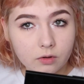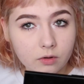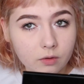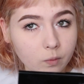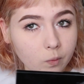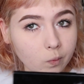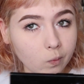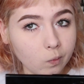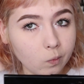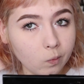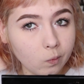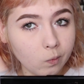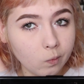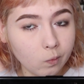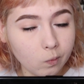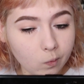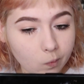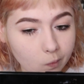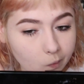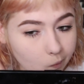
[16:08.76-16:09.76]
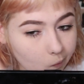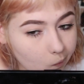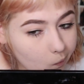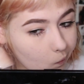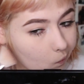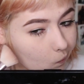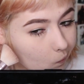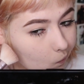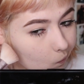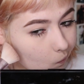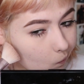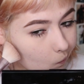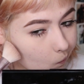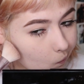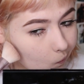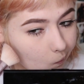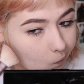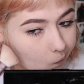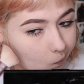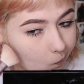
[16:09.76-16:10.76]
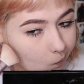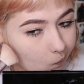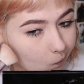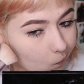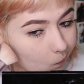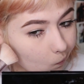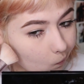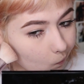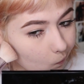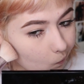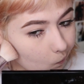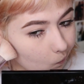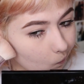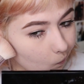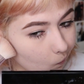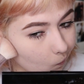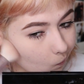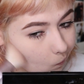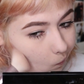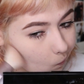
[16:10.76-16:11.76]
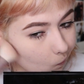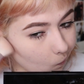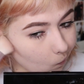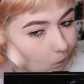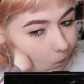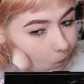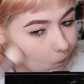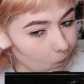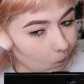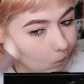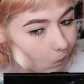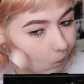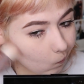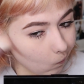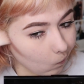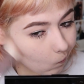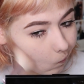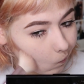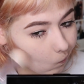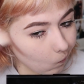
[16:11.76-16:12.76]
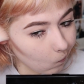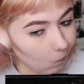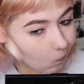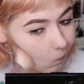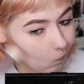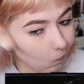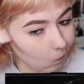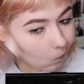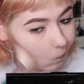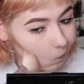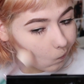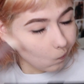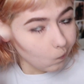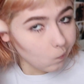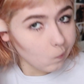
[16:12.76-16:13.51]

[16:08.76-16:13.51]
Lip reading: Nothing is said.